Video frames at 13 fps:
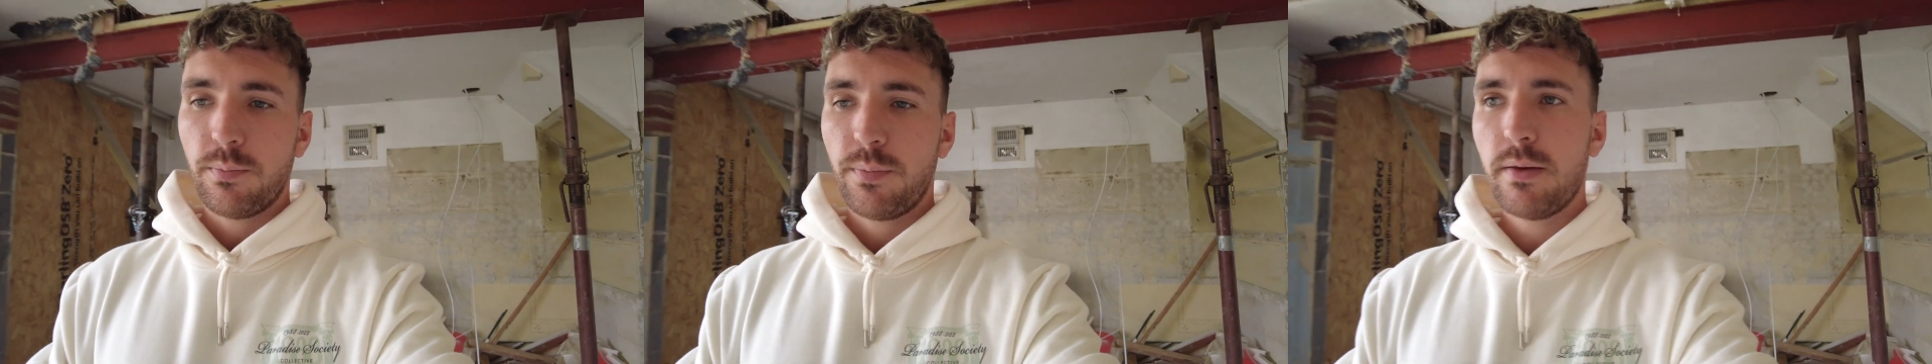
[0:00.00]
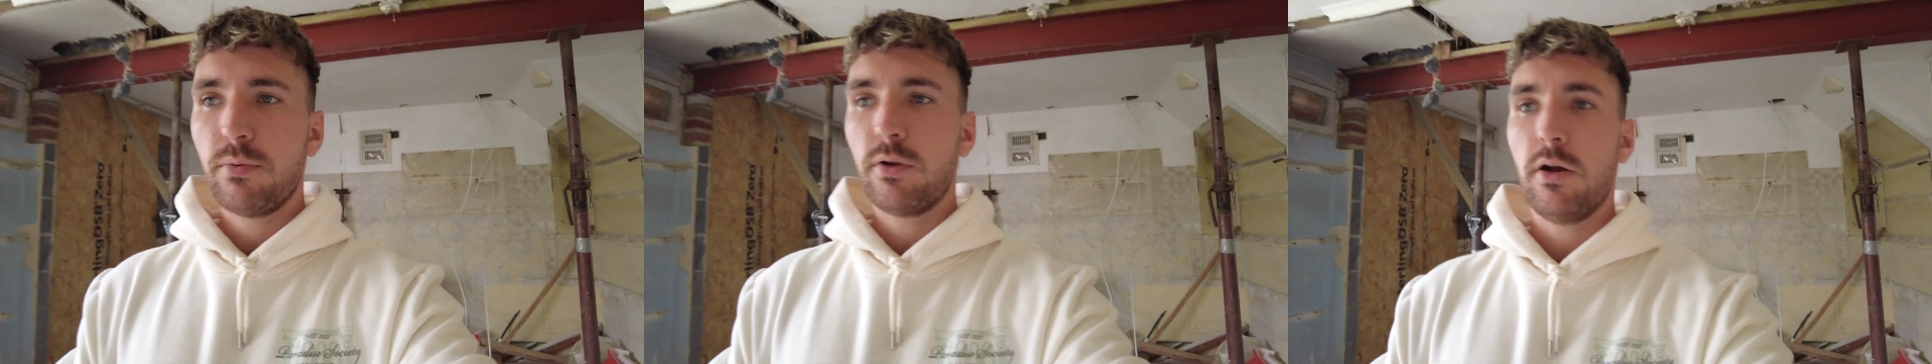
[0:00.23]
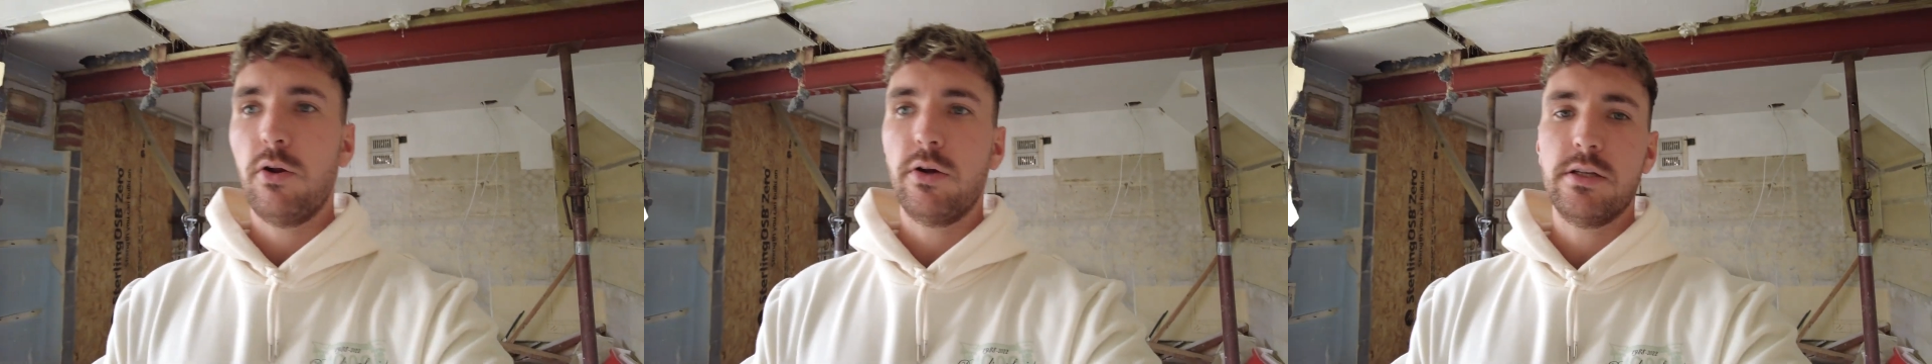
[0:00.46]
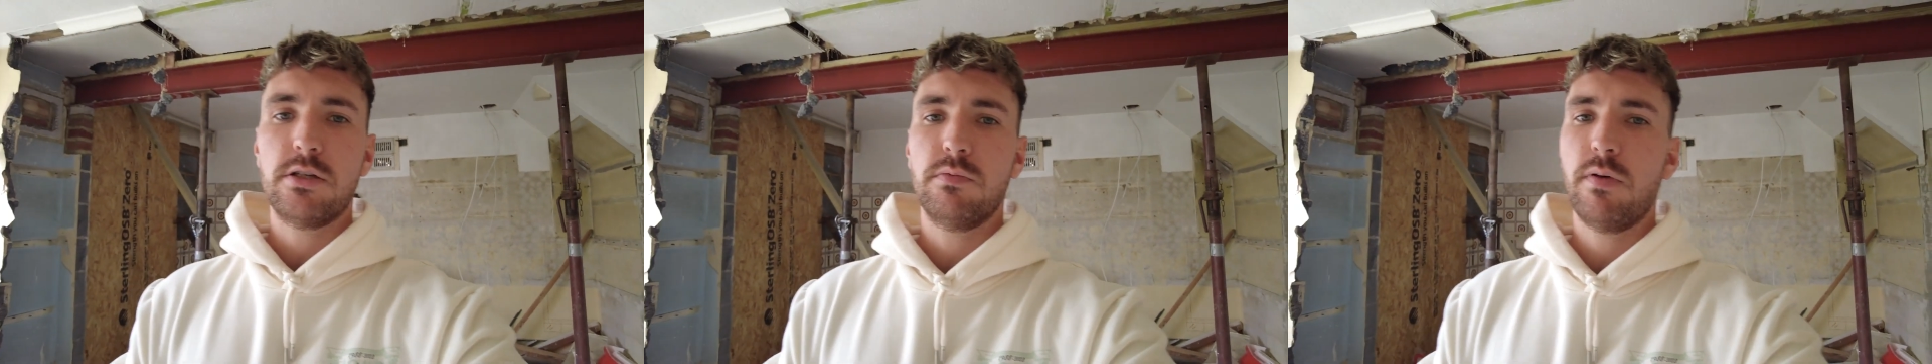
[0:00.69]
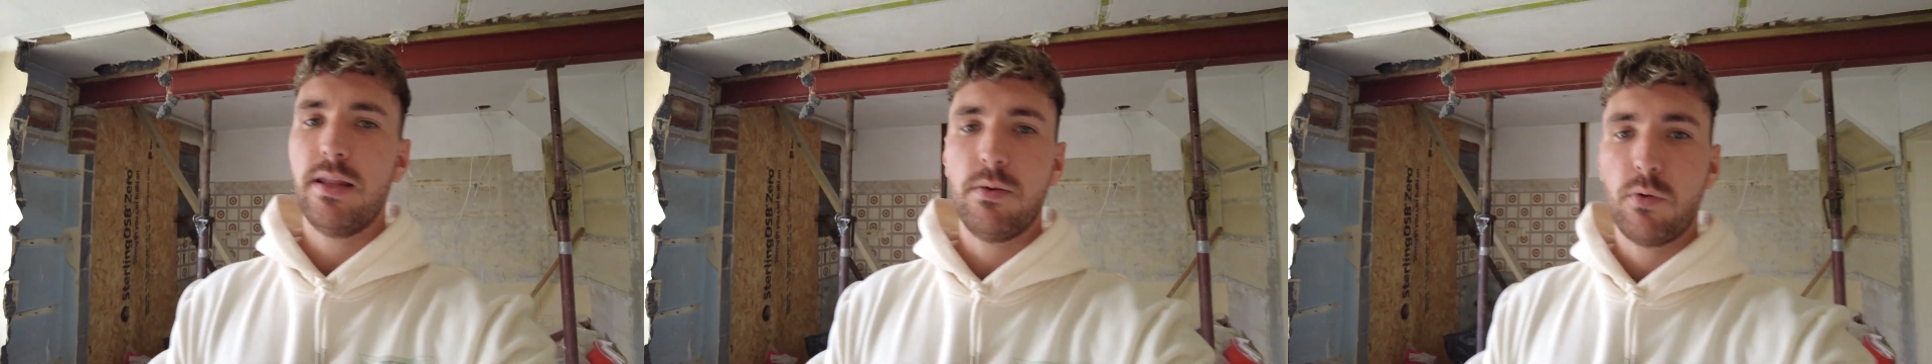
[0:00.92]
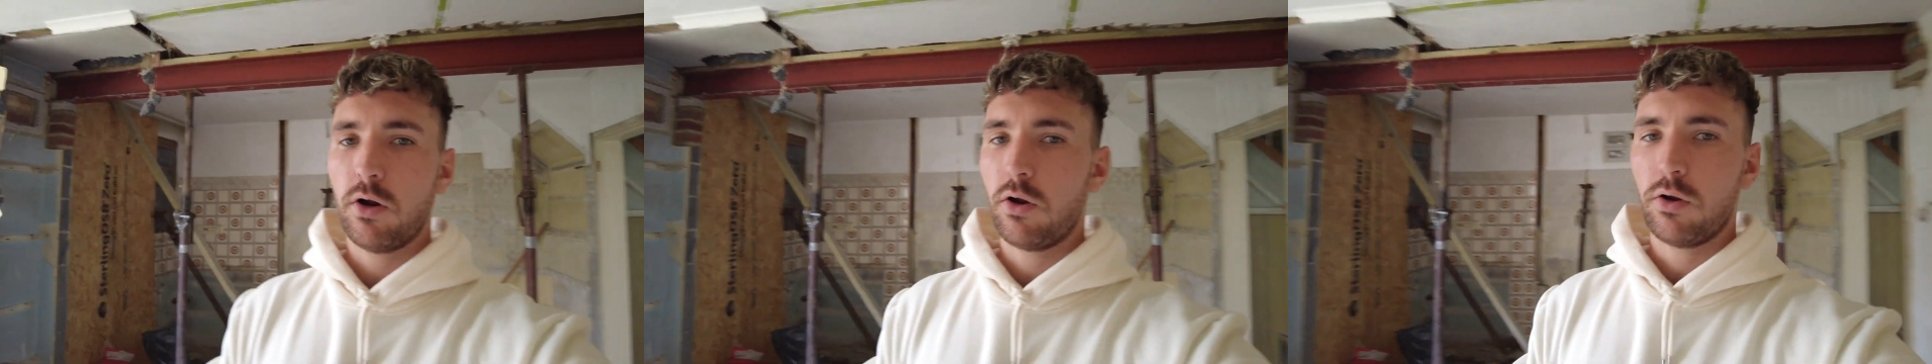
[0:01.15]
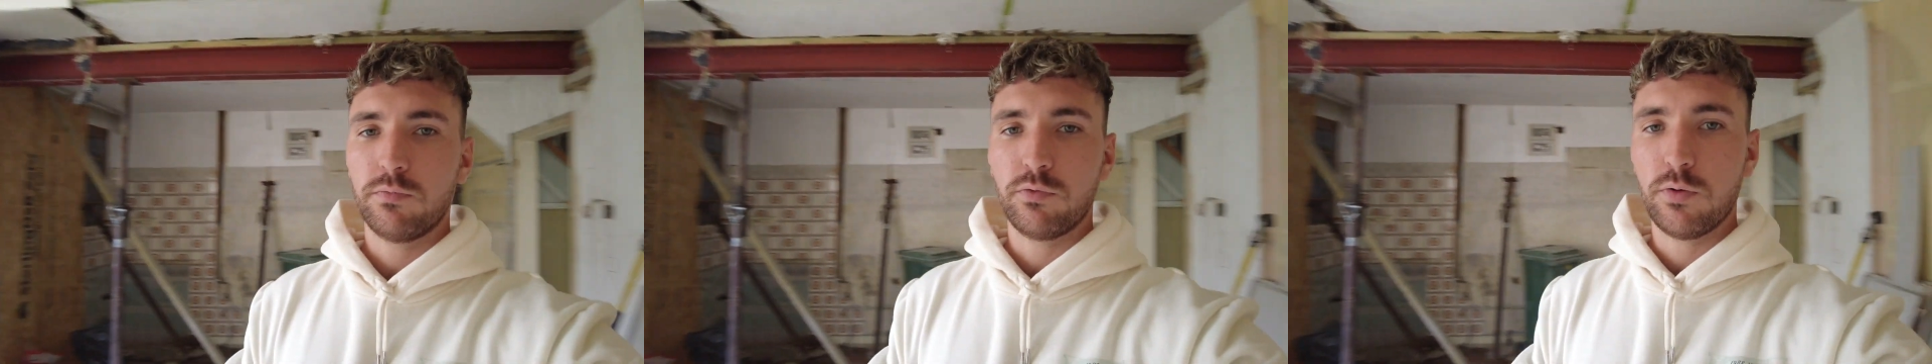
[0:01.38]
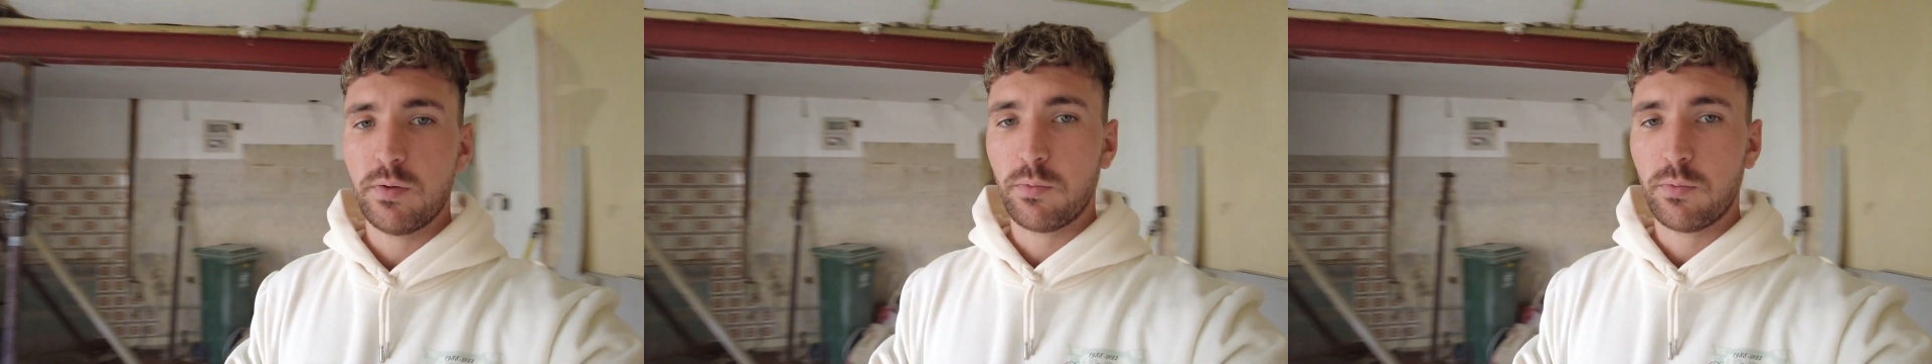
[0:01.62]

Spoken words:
people that are looking to rent, they want a lot of room,